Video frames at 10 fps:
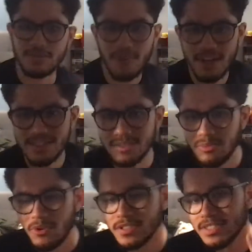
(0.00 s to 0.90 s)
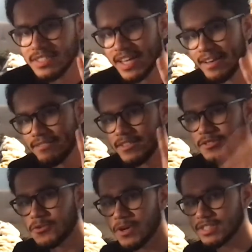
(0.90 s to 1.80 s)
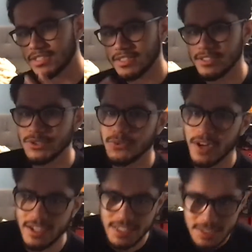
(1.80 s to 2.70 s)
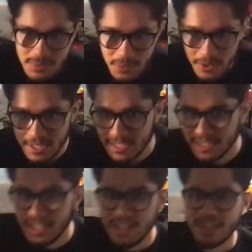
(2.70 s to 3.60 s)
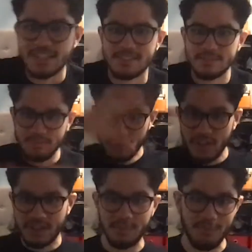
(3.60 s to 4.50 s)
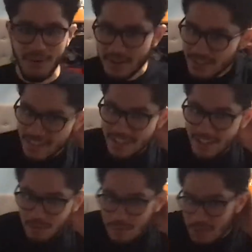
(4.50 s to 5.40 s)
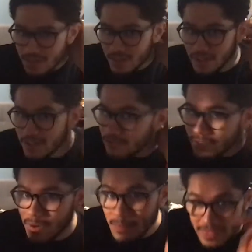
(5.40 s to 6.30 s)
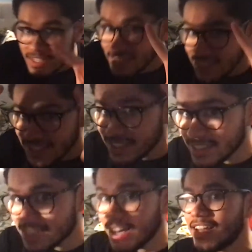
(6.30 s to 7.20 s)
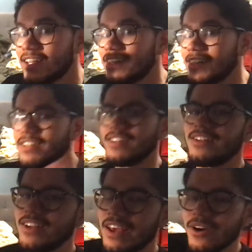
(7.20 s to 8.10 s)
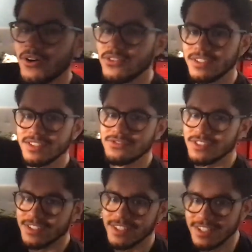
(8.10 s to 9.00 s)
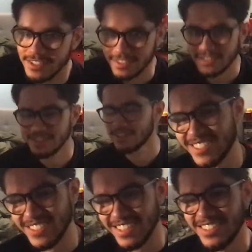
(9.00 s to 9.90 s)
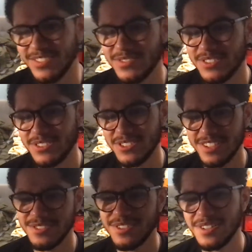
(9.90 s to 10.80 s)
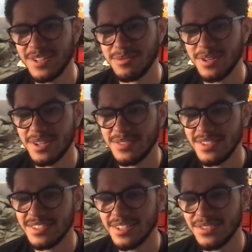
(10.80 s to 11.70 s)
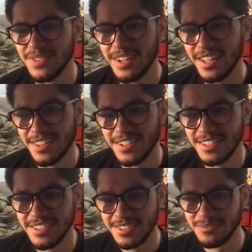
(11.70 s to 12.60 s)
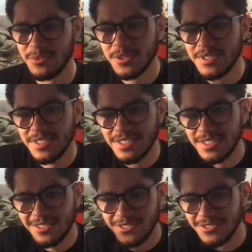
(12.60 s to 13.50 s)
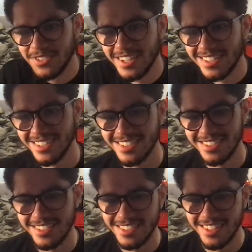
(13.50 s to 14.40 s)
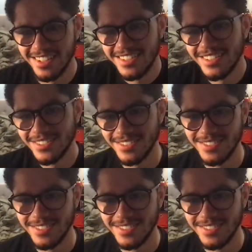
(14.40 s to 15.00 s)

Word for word: Why is it important to have these questions? Why is it important to break apart what we learn from society and, and all these different things. Yeah, I'm still trying to figure that part out myself. I, I think it's just important to self reflect. I don't know.